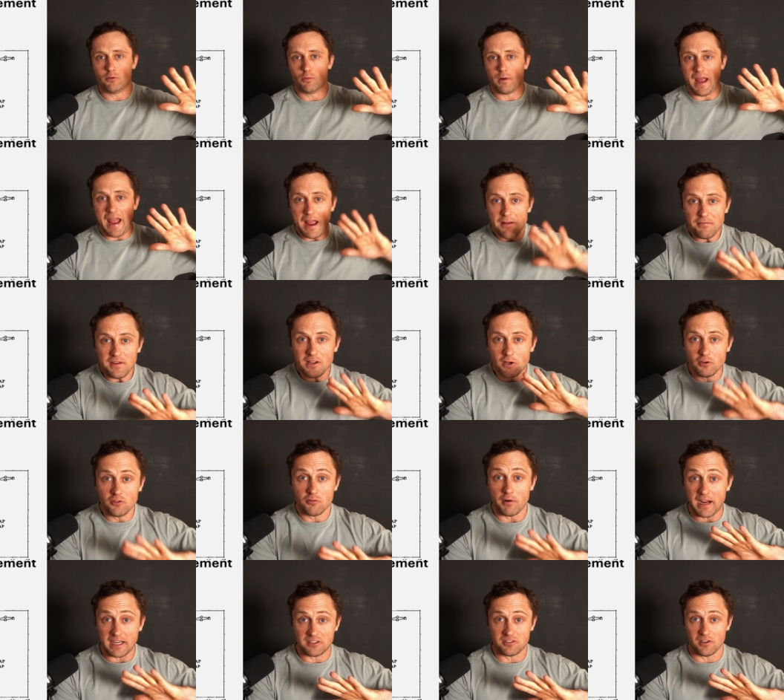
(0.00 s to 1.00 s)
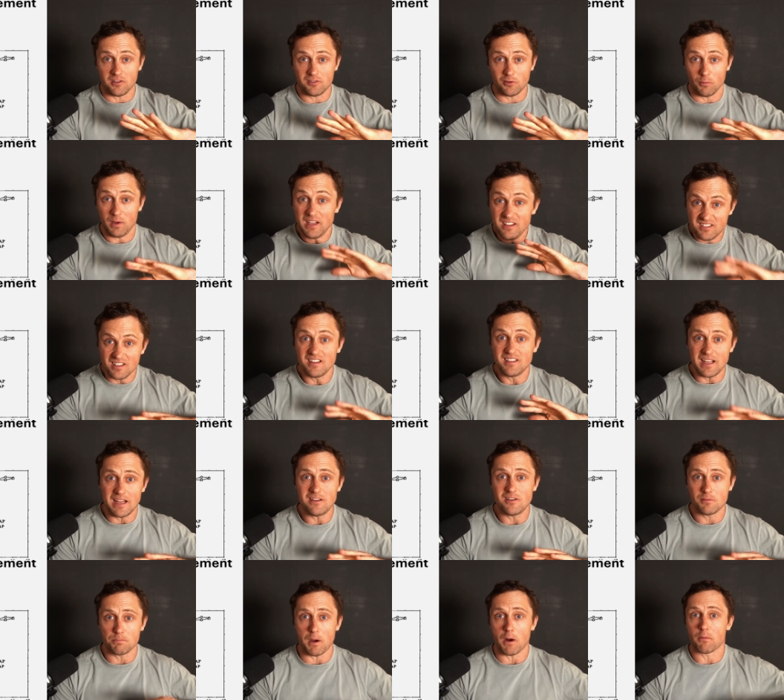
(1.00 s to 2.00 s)
do heavy contractions, so
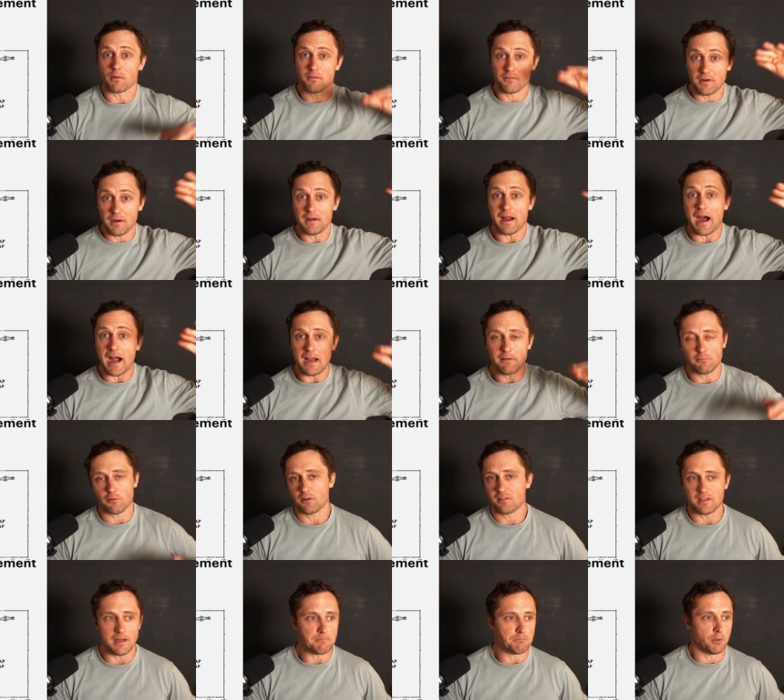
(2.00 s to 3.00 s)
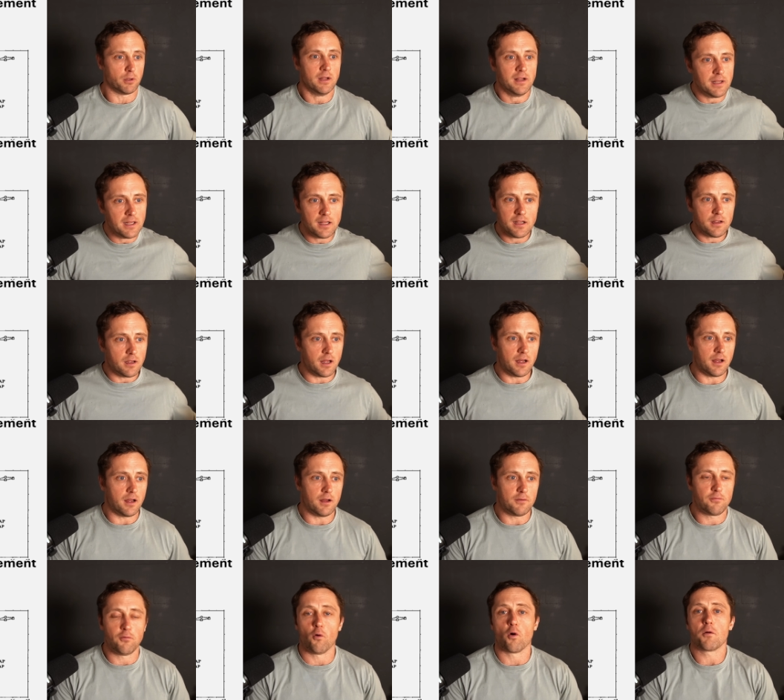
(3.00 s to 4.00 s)
instantaneous power very high, for example,
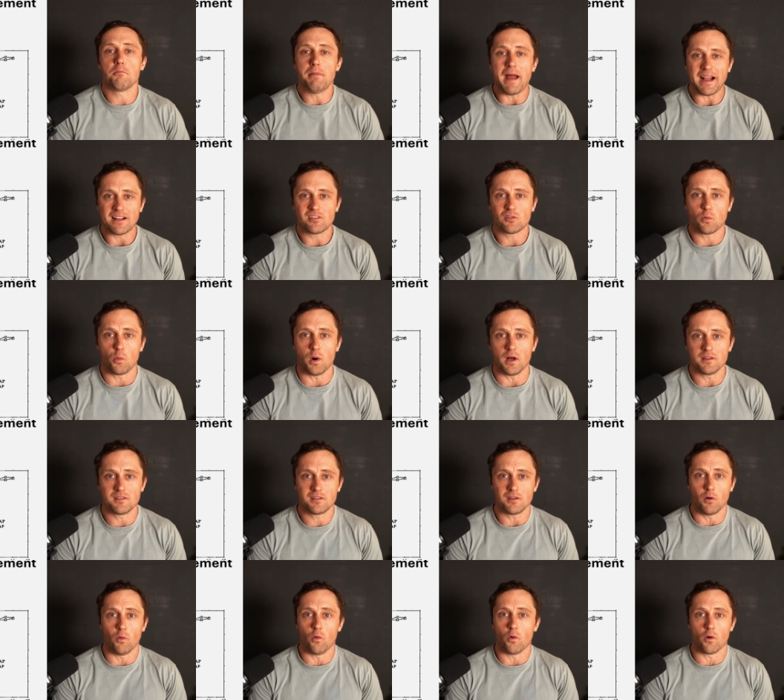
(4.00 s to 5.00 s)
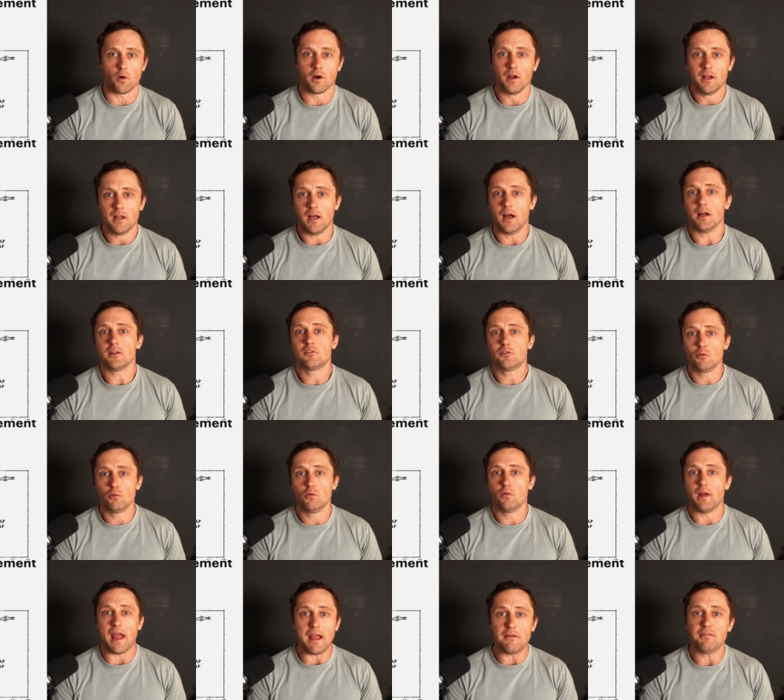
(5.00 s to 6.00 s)
4 back squats or
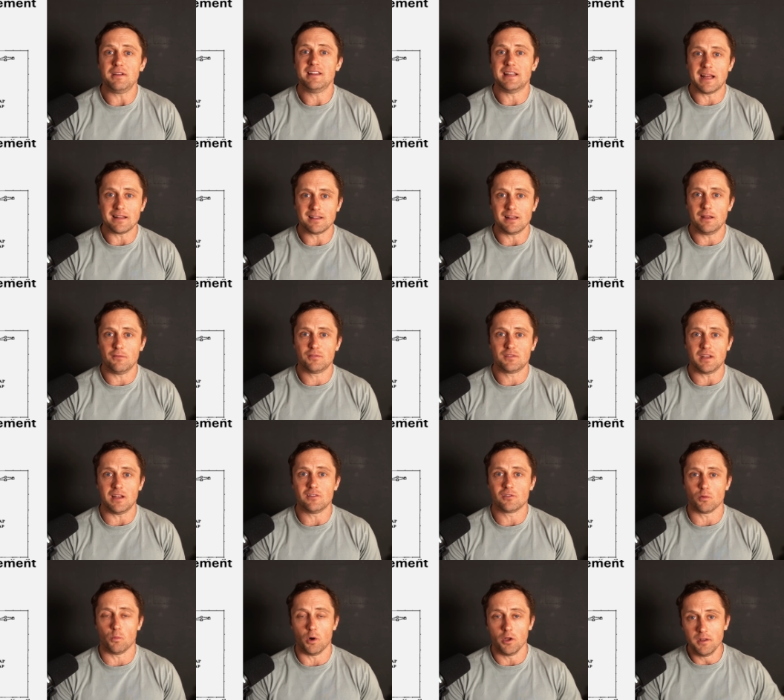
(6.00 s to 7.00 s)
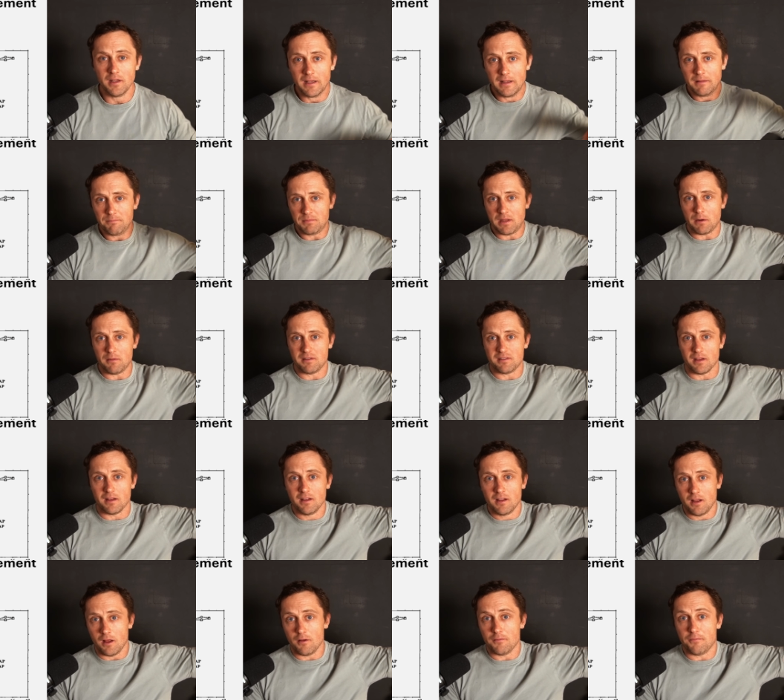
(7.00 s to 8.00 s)
2 heavy deadlifts and so on, there is
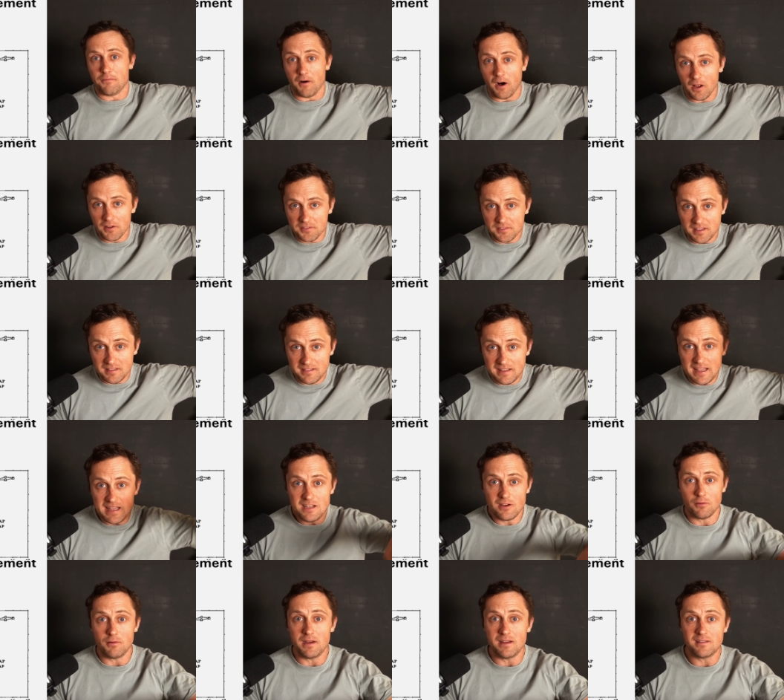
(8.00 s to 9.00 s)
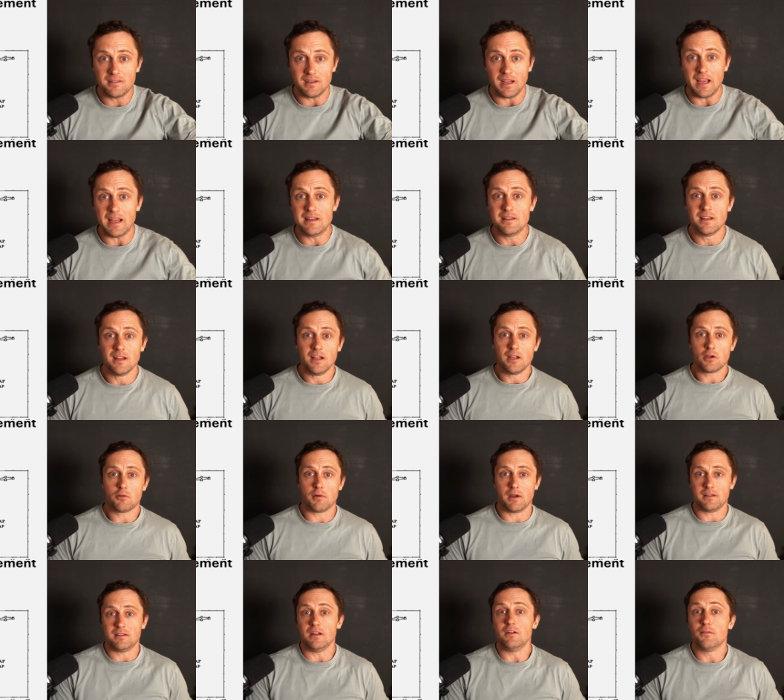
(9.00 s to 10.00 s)
a vast decrease in
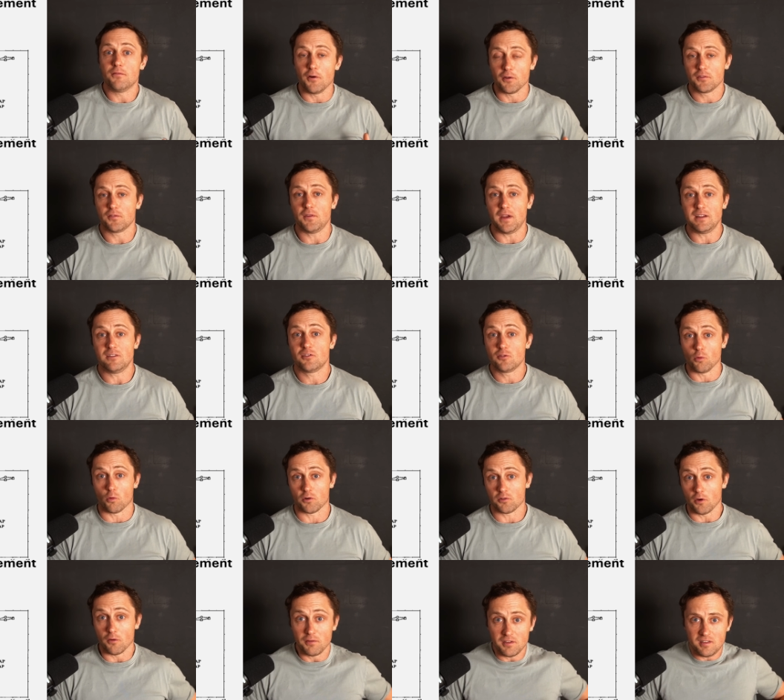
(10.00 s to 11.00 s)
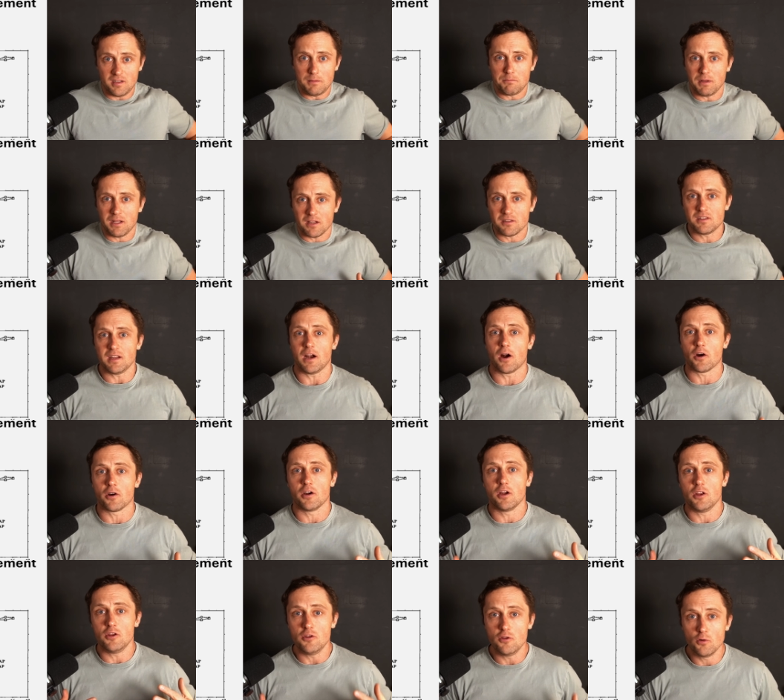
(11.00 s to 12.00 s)
creatine phosphate stores, obviously because they
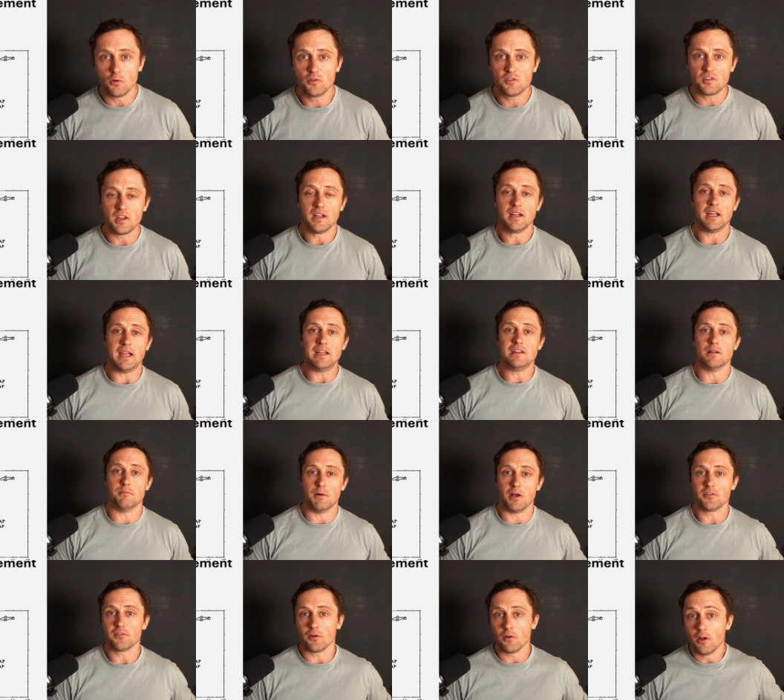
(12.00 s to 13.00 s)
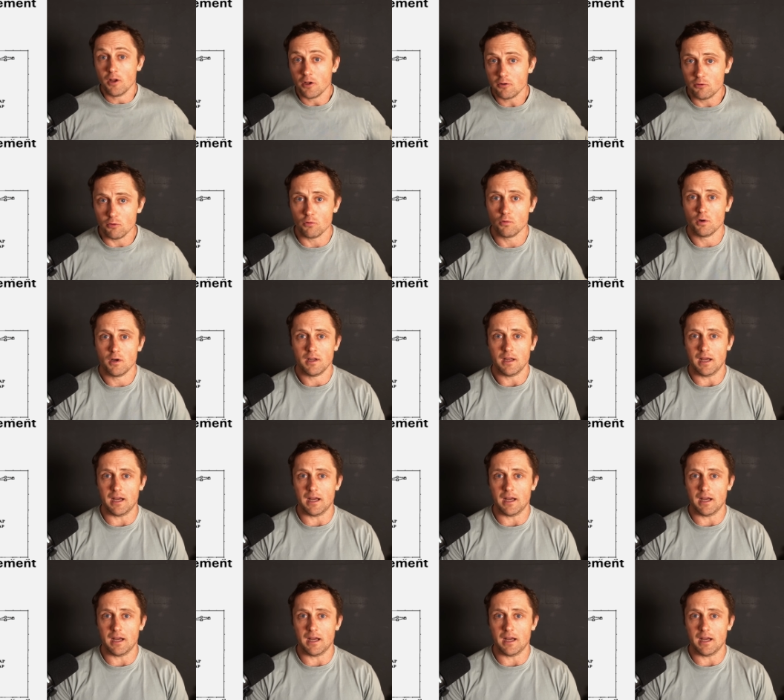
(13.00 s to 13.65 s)
are used in the muscle to